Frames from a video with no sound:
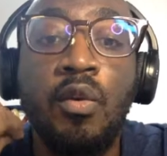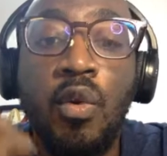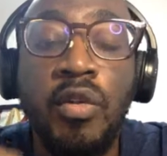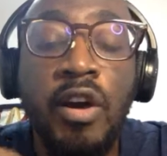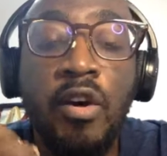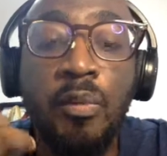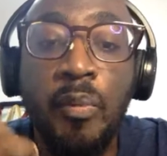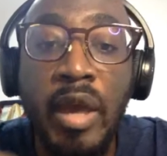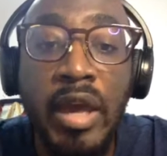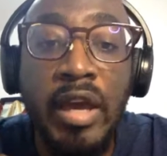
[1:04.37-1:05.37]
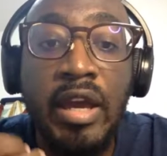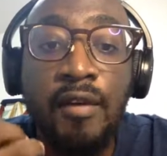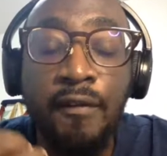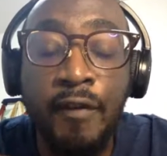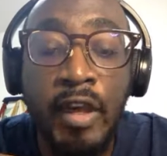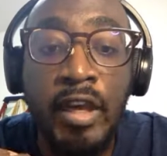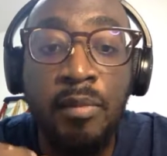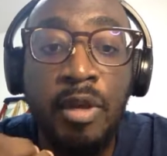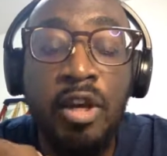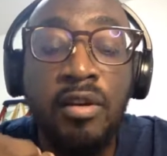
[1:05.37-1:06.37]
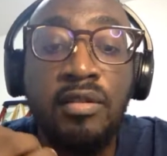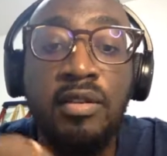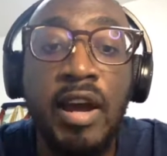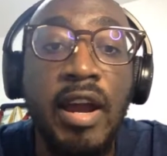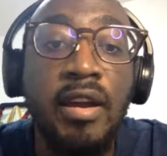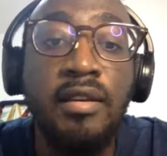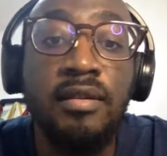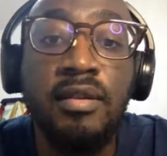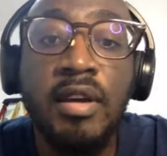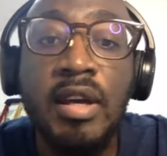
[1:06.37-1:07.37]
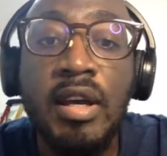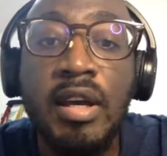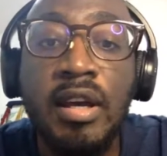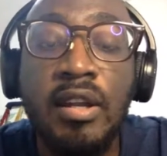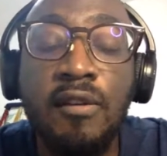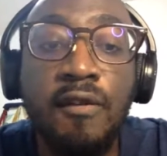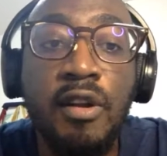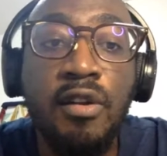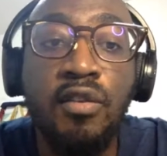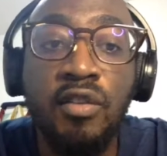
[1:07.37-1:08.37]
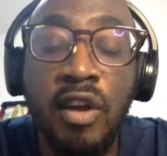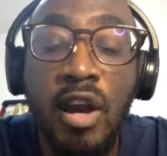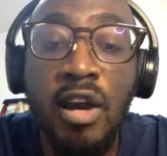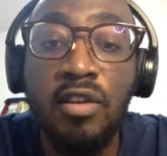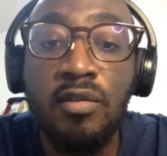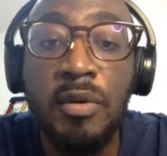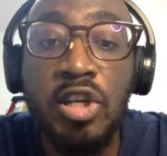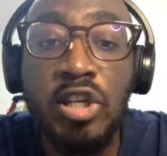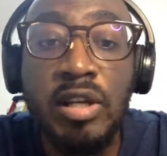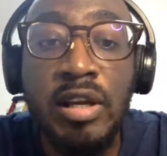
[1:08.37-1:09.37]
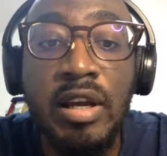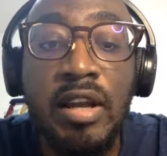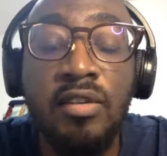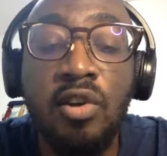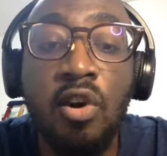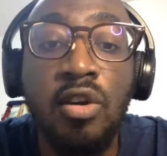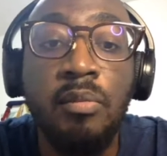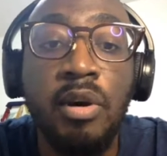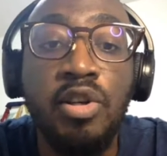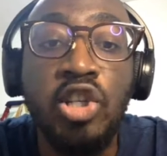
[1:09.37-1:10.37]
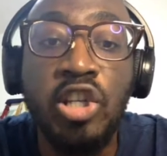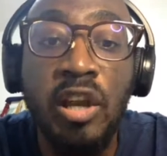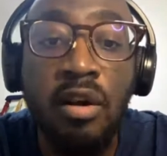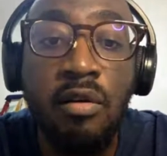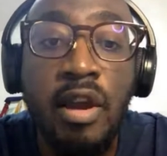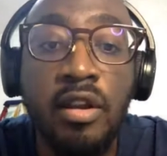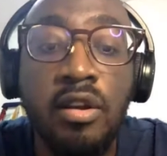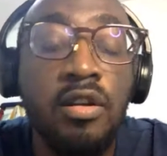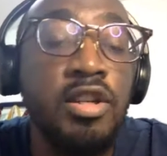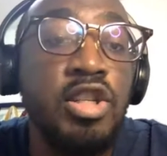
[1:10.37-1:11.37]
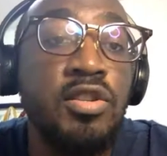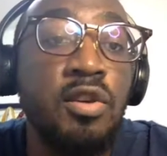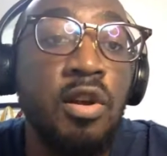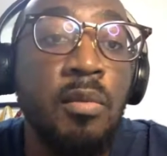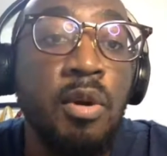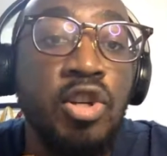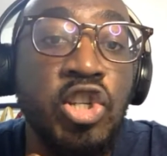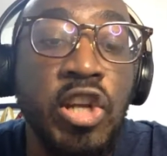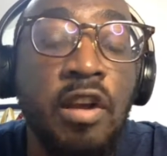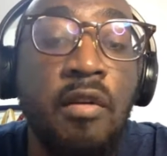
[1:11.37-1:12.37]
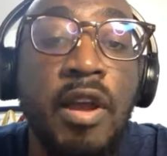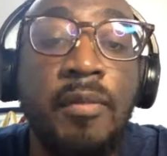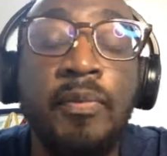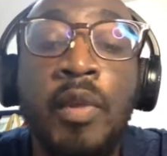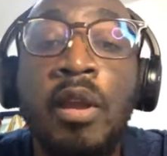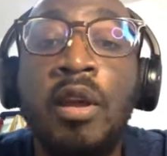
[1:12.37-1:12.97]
without paying a fee because science, in the field of science, especially, it's all about sharing knowledge, it's all about sharing.